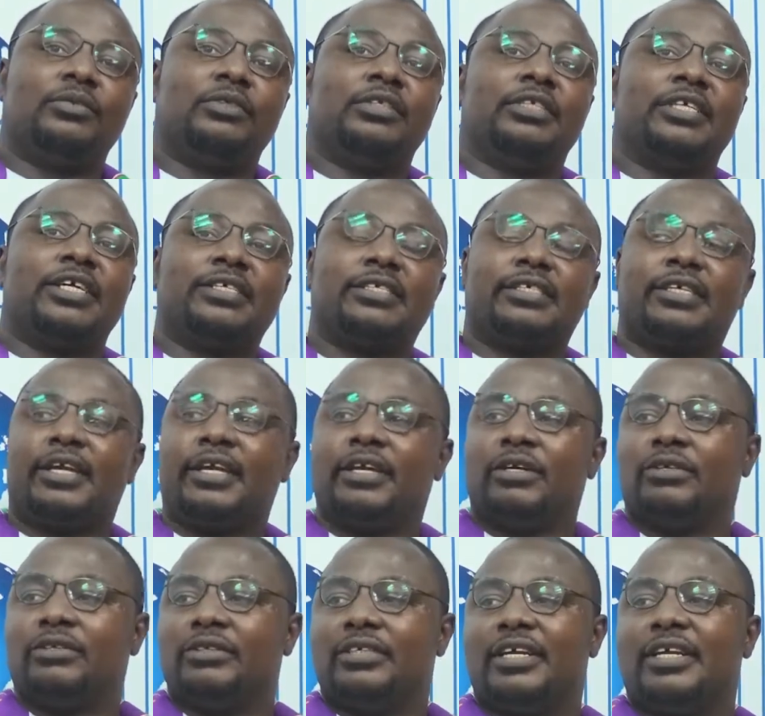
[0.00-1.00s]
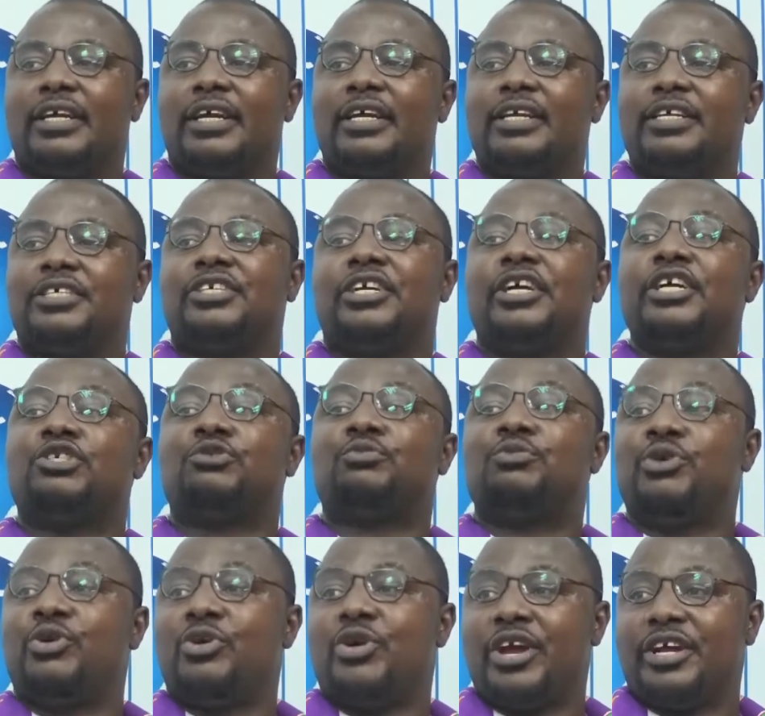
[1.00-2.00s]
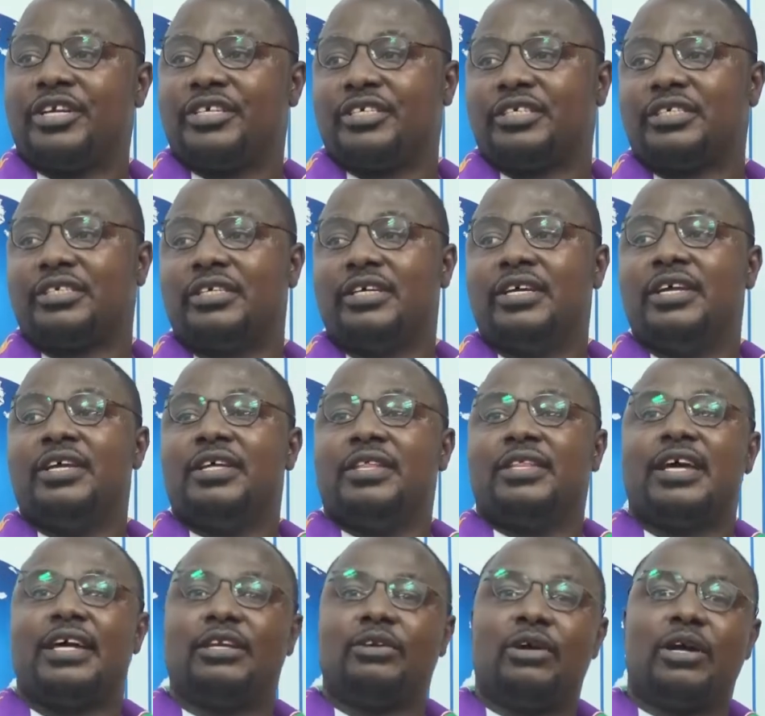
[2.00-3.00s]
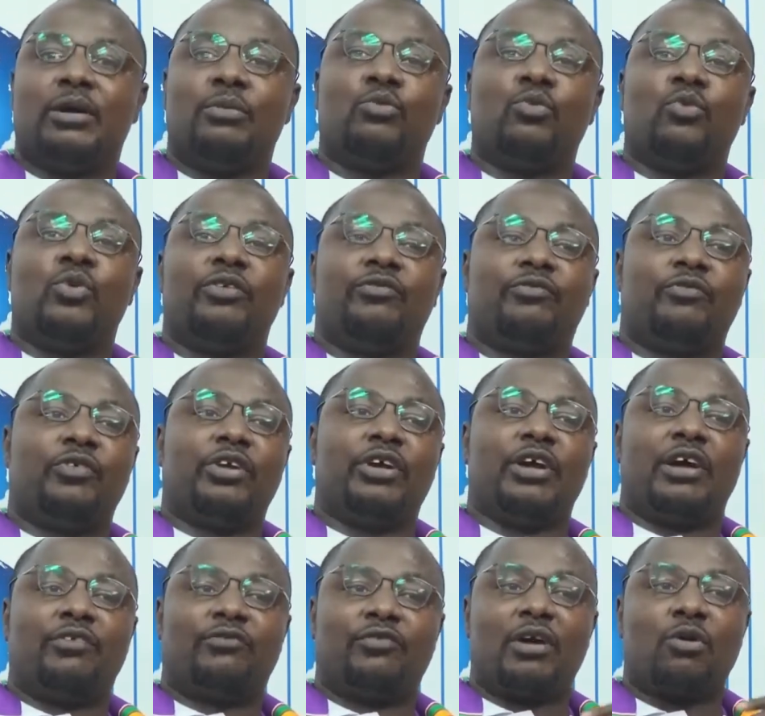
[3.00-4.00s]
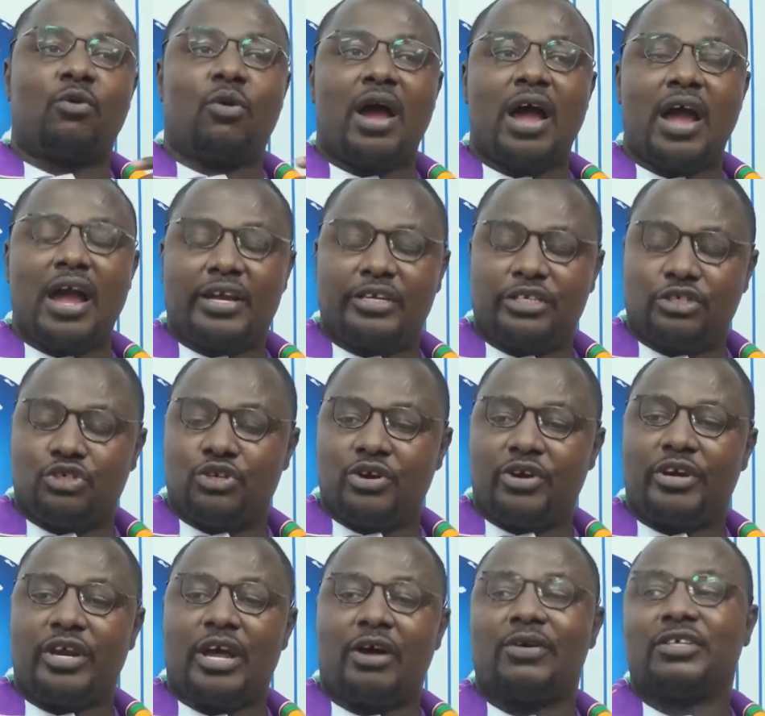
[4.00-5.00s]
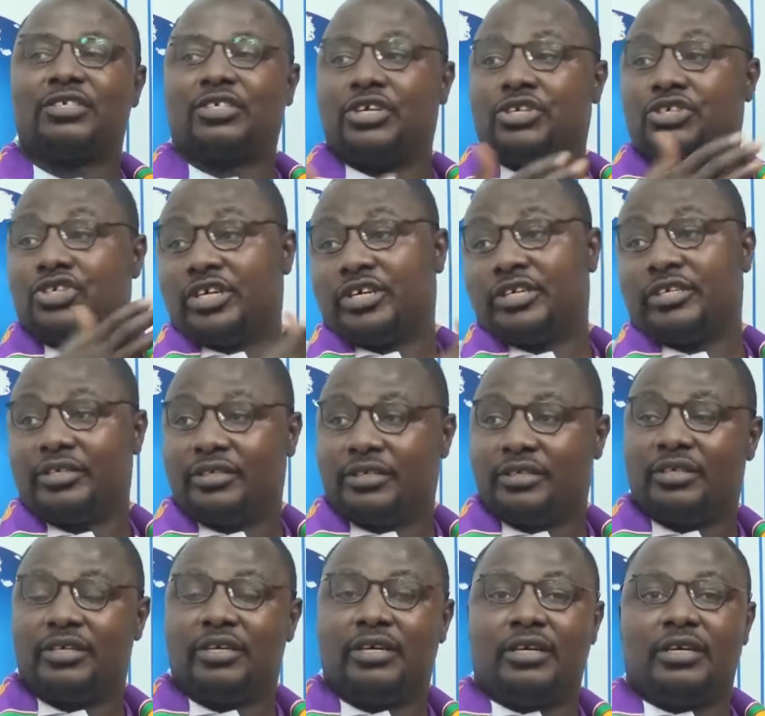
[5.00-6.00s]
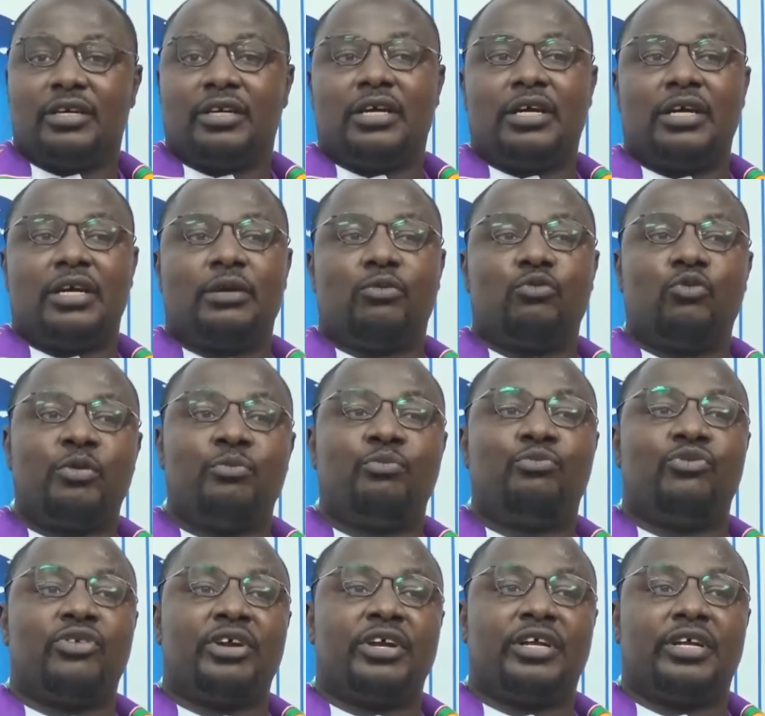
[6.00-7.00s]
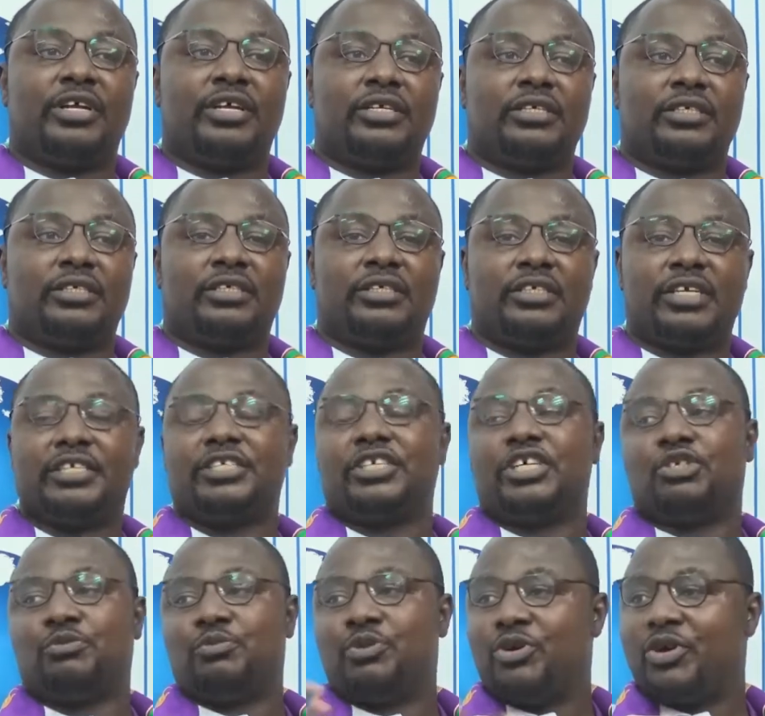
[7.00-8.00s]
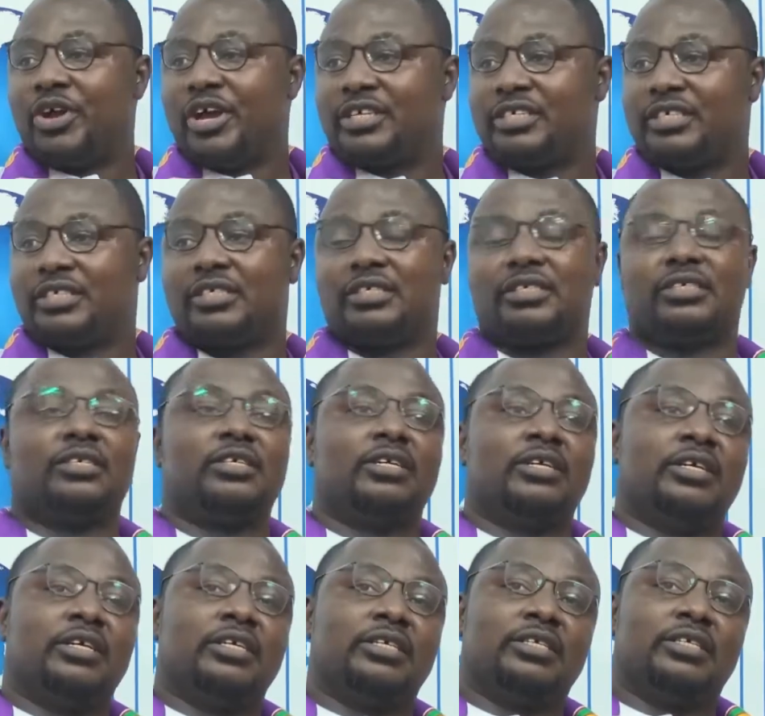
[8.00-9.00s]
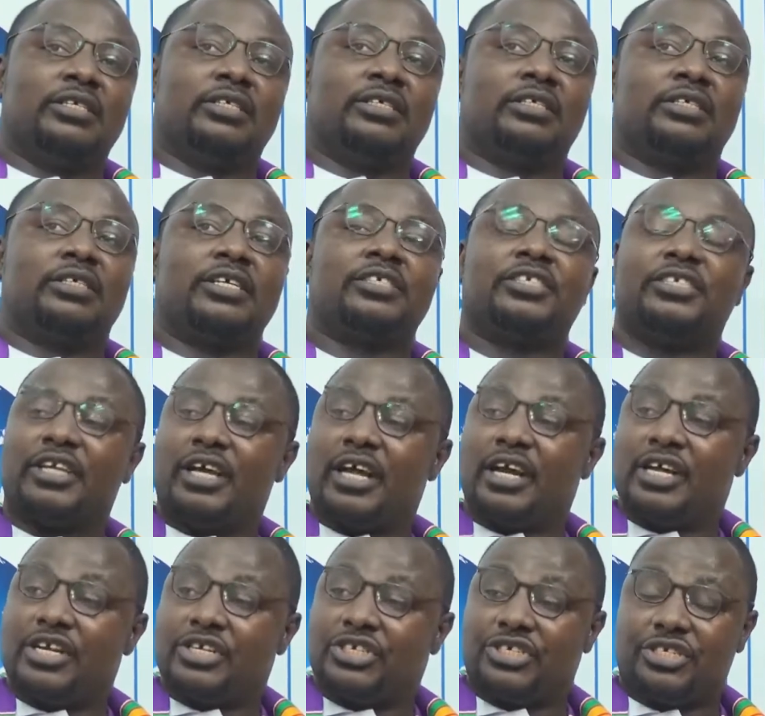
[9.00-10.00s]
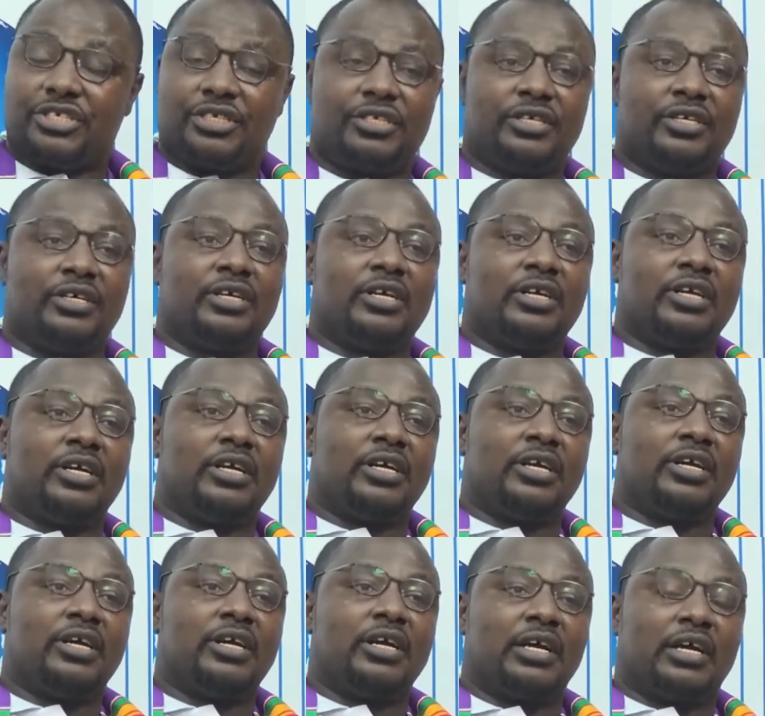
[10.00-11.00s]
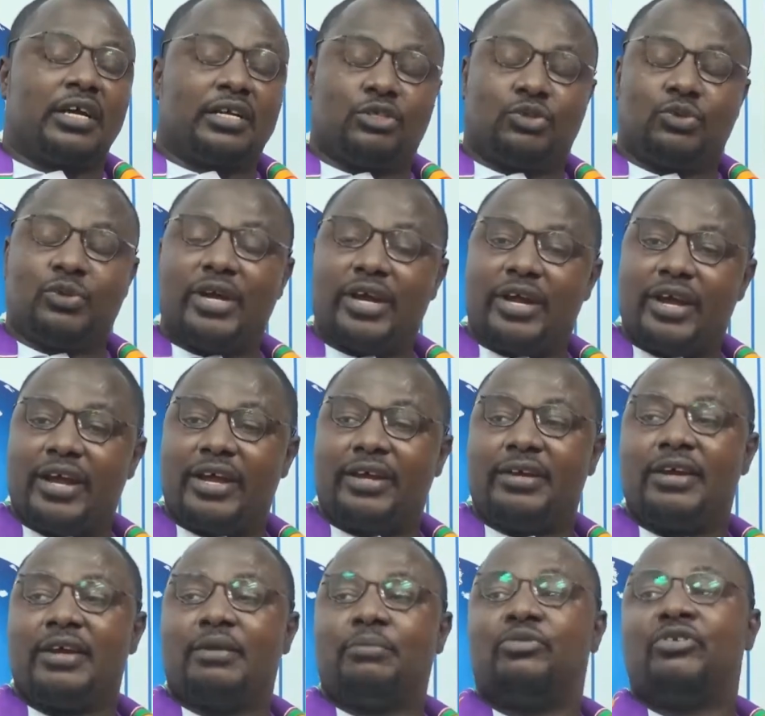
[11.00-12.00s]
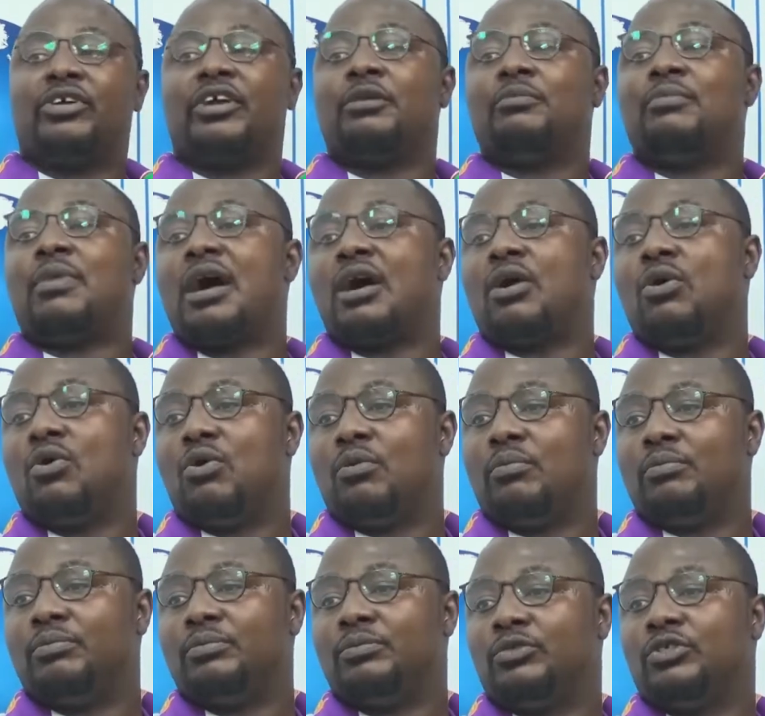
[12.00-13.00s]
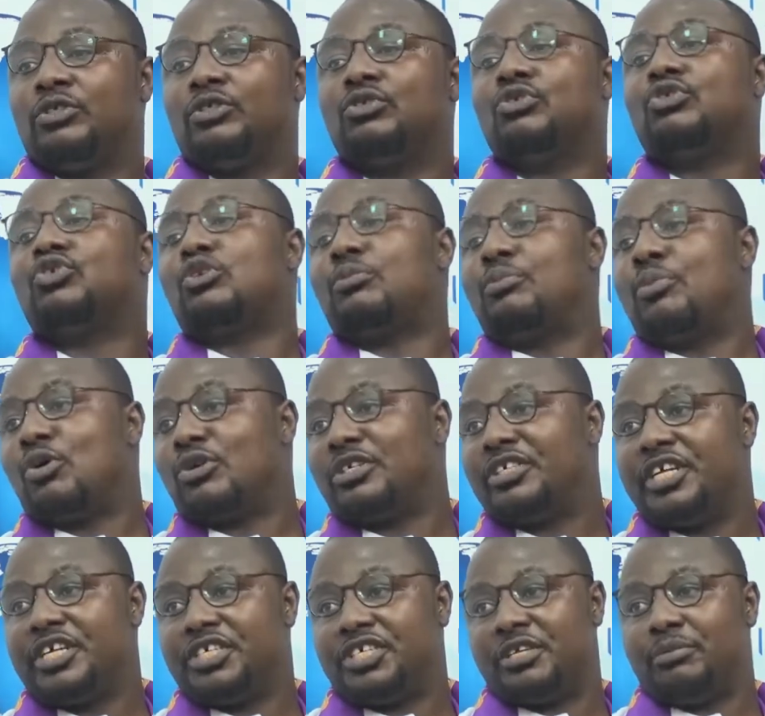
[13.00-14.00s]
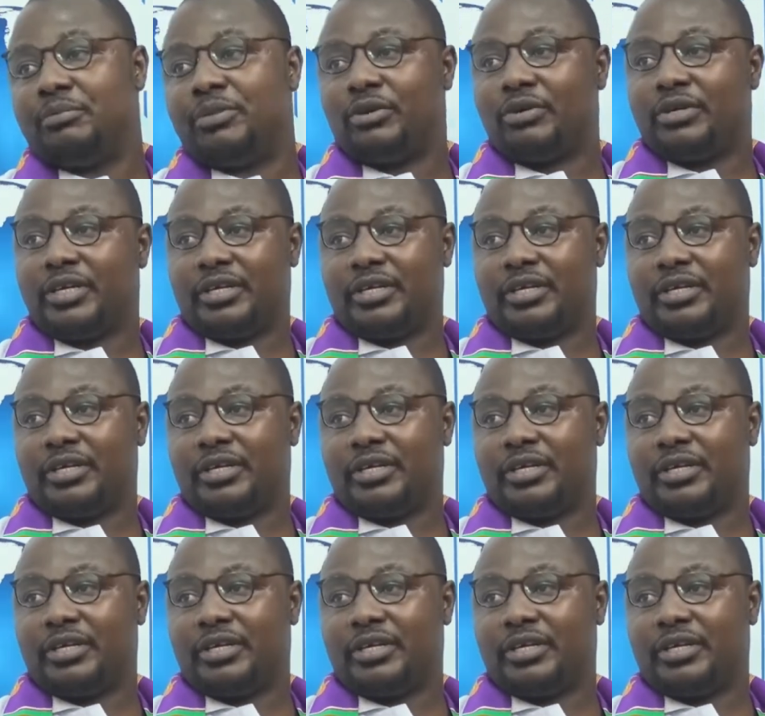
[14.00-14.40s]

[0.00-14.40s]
the skill, the knowledge, the experiences that we have acquired during our sojourn. We bring such experiences, such knowledge together and then bring it back home to support nation building.